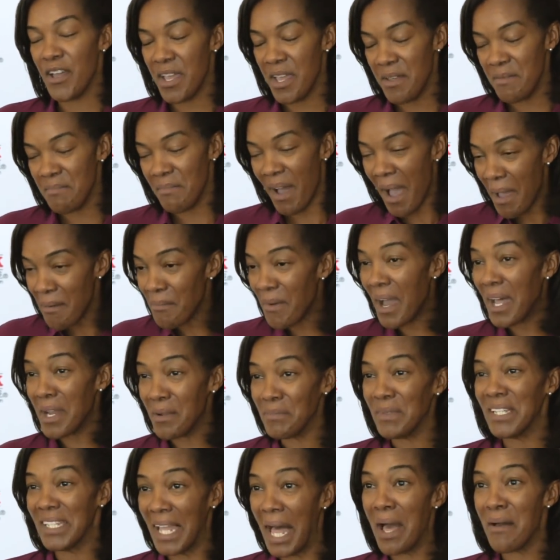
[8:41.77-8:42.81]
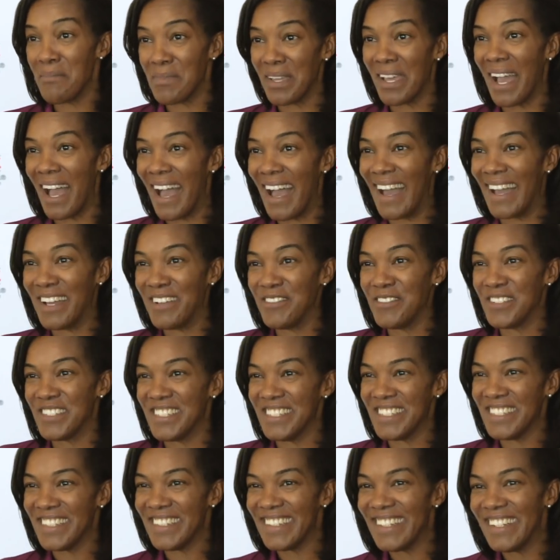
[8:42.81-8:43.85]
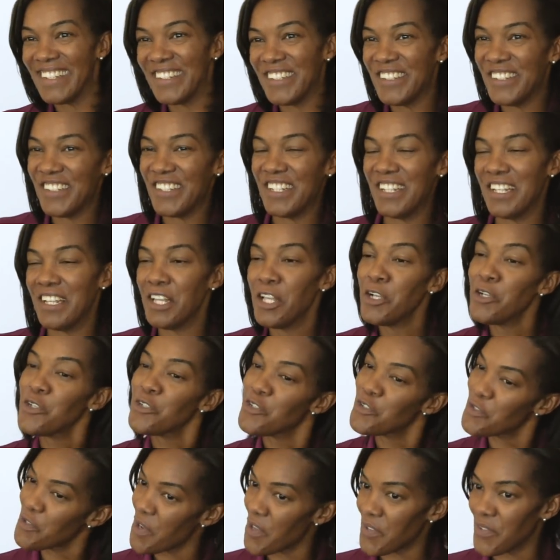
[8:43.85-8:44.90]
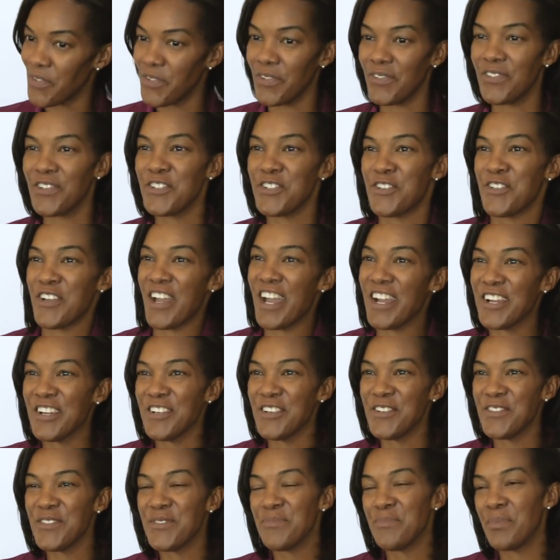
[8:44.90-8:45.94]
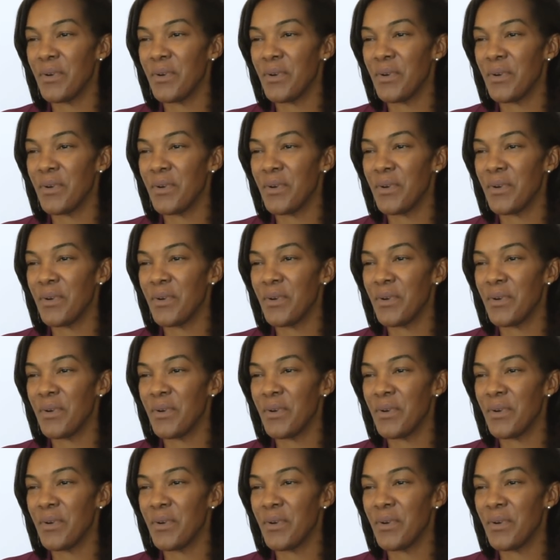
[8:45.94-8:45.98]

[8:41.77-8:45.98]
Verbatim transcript: In my mind, I'm a lot behind, which is a little, a little stressful for a track coach.